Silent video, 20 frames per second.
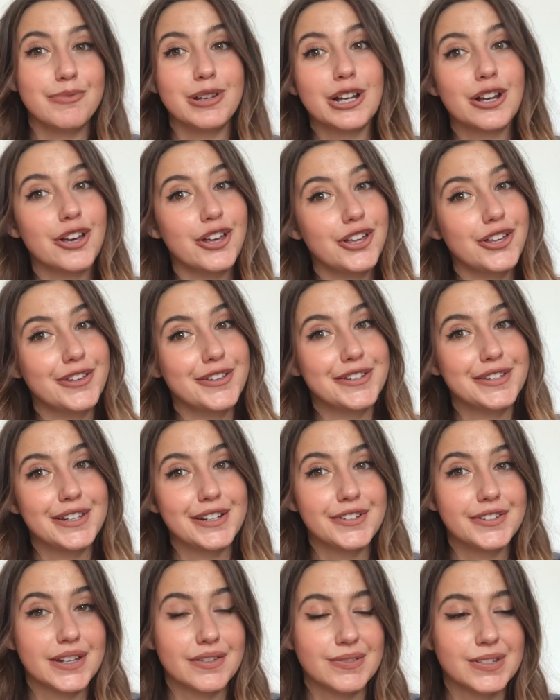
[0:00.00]
because they
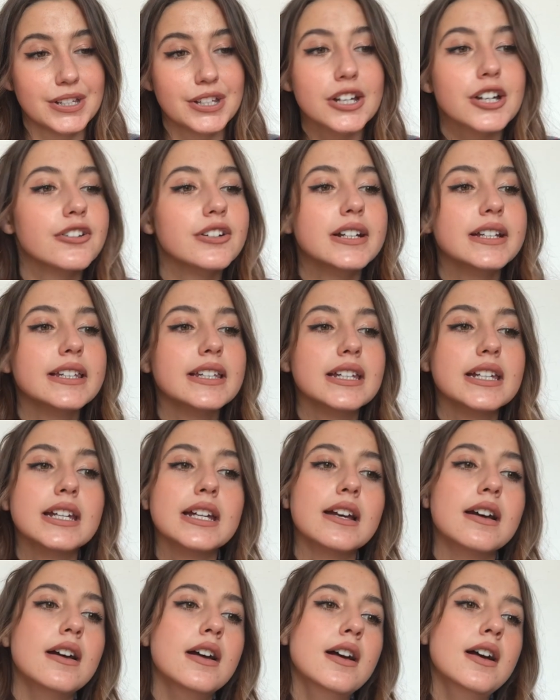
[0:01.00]
don't have
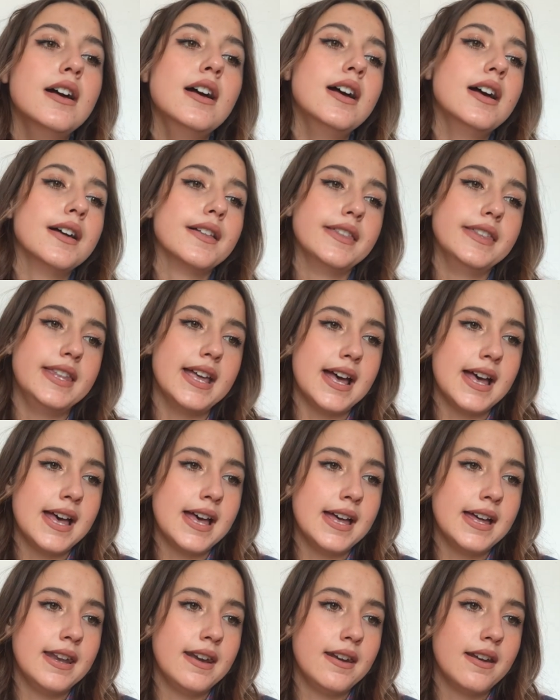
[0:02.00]
security.
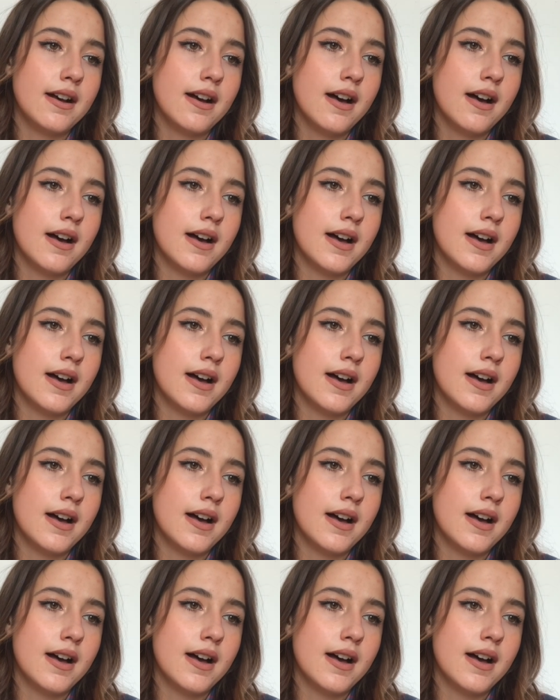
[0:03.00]
Then